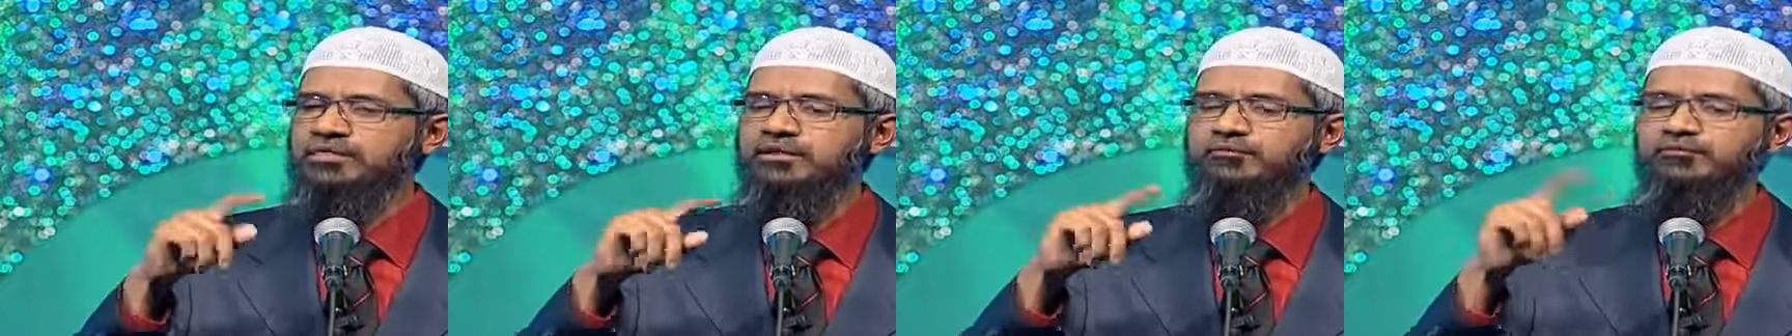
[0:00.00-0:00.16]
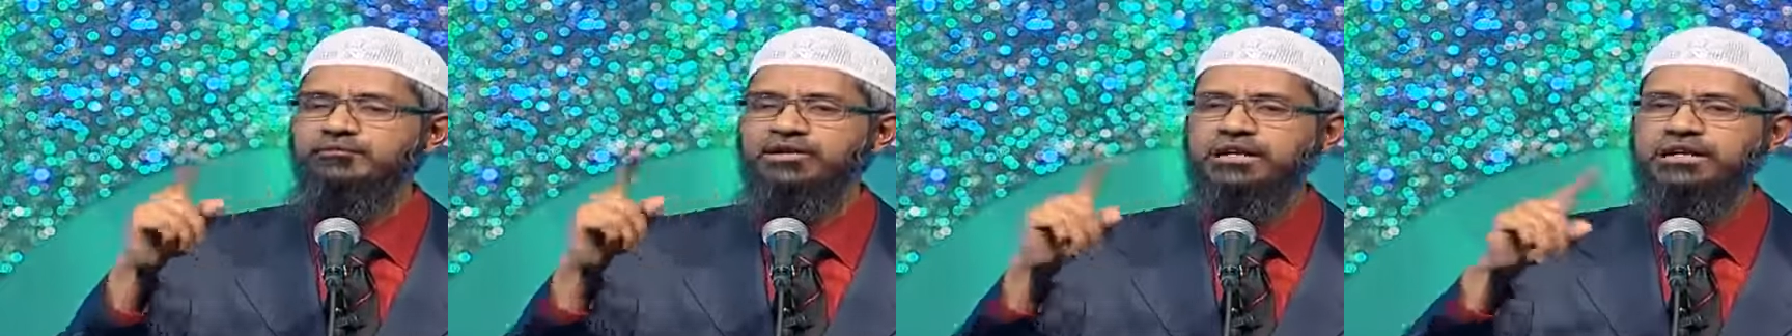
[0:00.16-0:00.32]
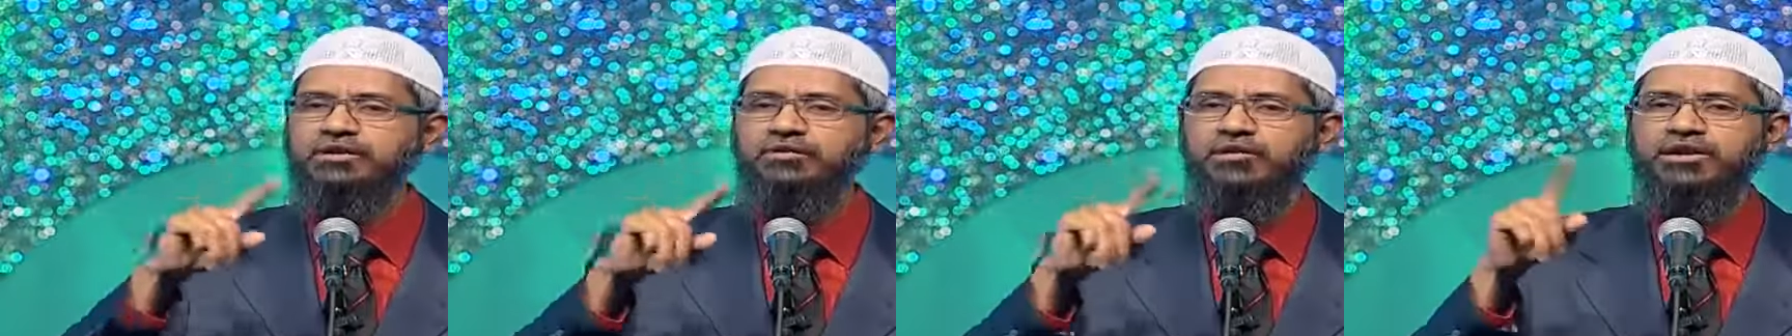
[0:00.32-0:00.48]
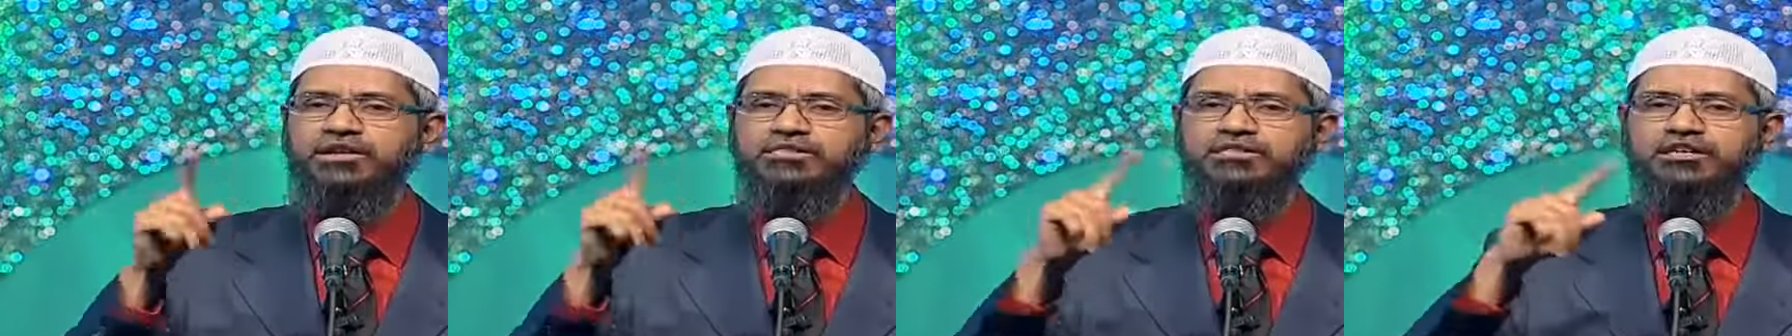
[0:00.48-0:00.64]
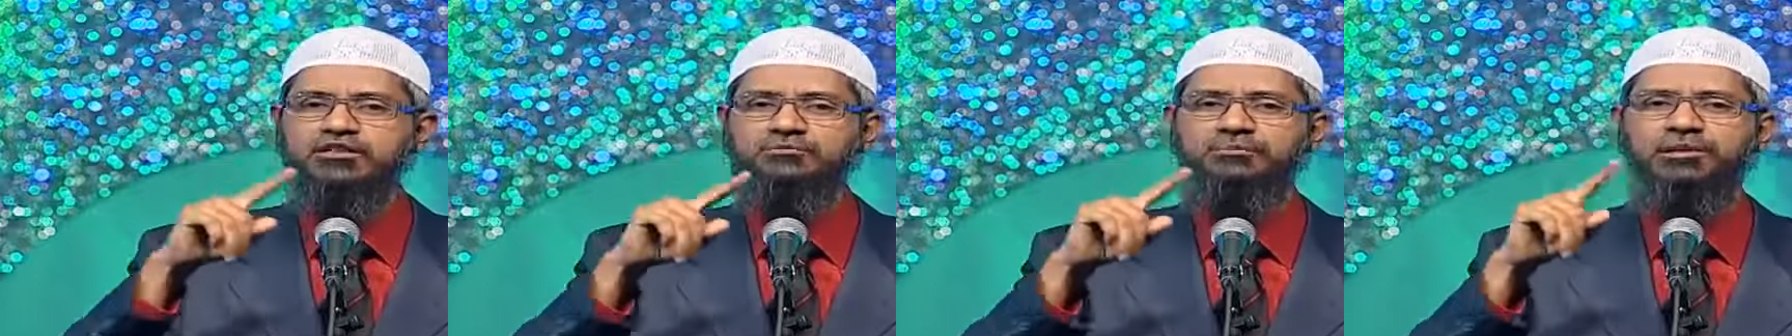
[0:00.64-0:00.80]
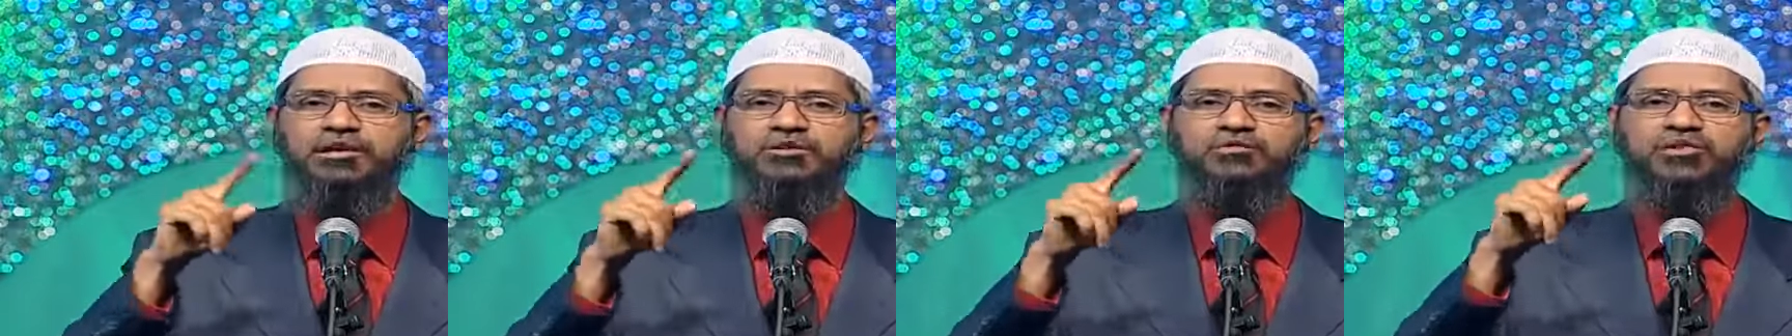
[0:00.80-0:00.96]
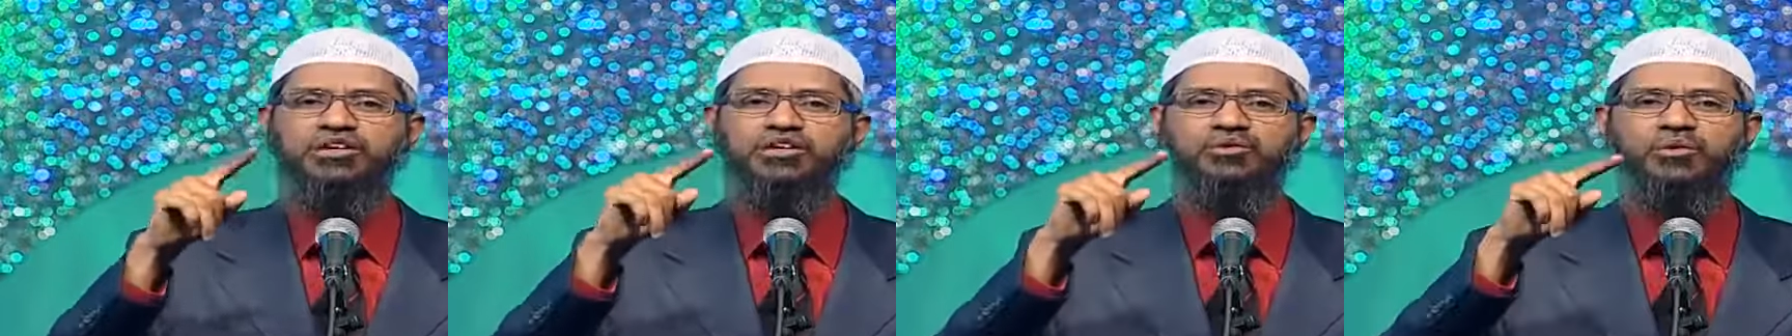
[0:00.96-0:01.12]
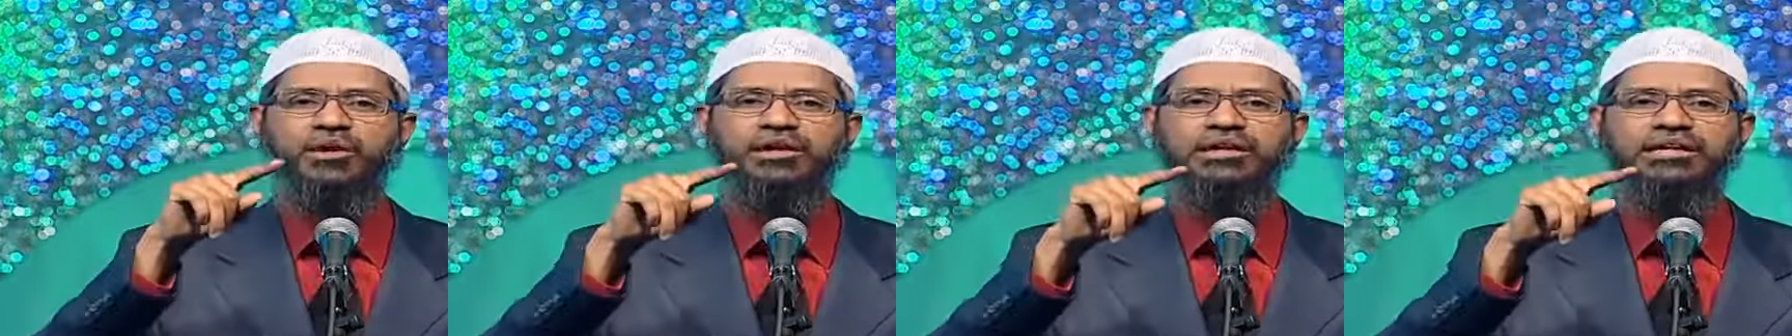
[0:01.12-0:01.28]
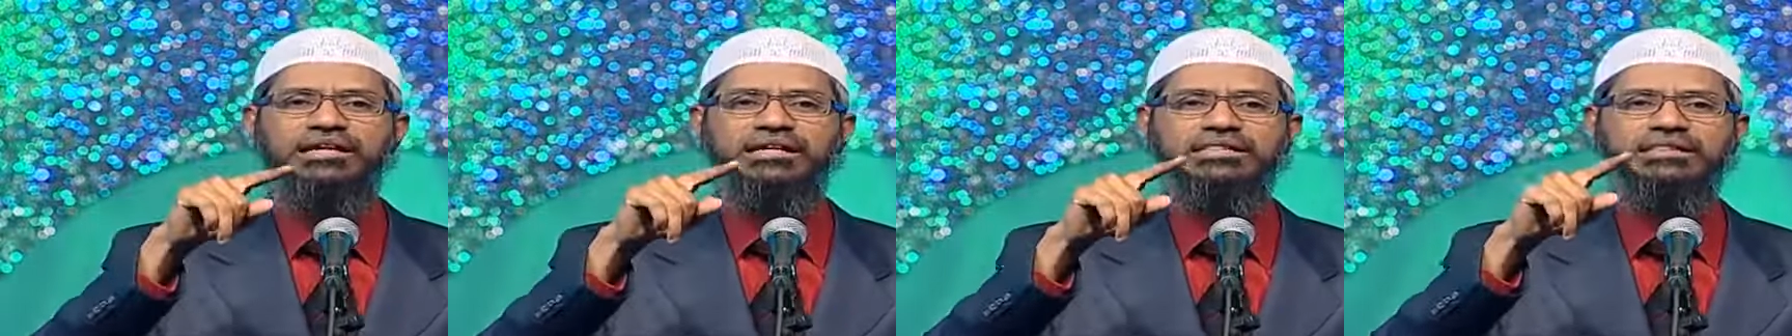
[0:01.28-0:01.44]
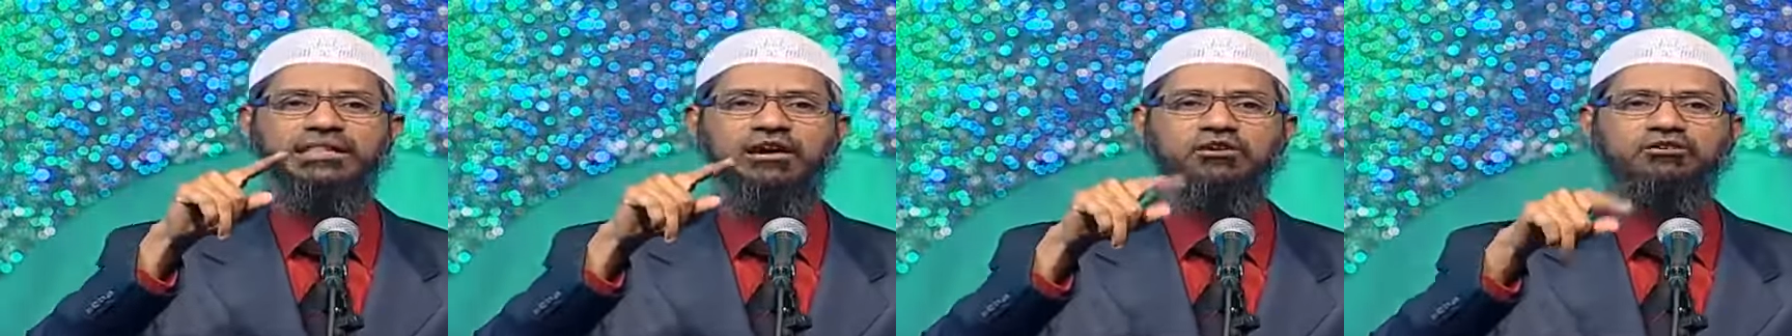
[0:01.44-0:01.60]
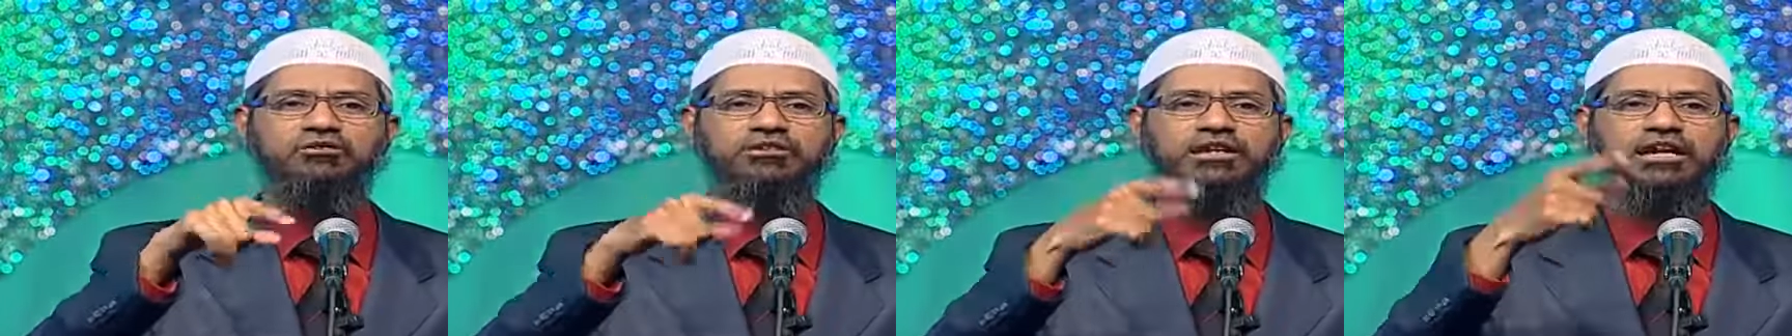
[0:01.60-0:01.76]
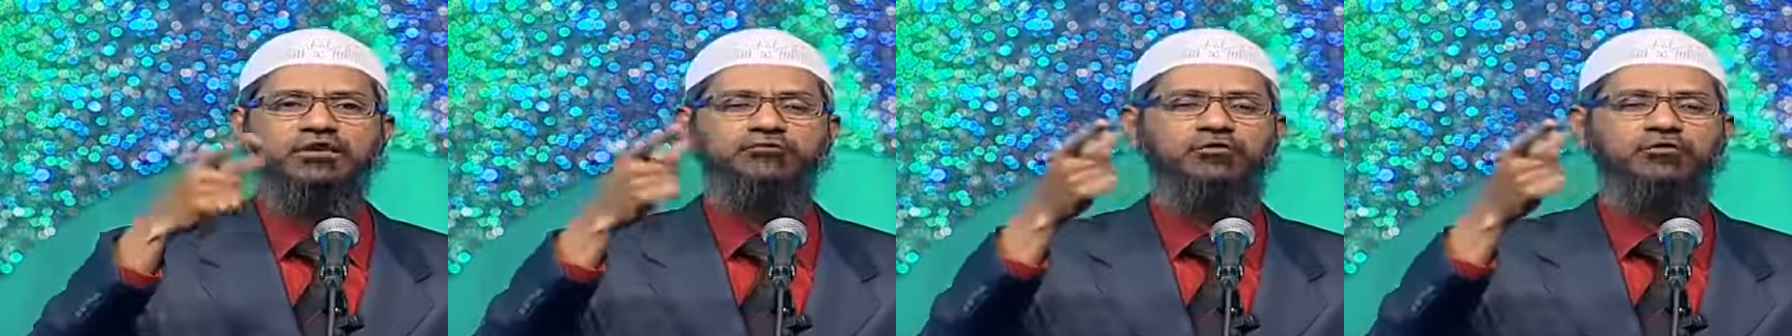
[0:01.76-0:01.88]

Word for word: the frequency is between 20,000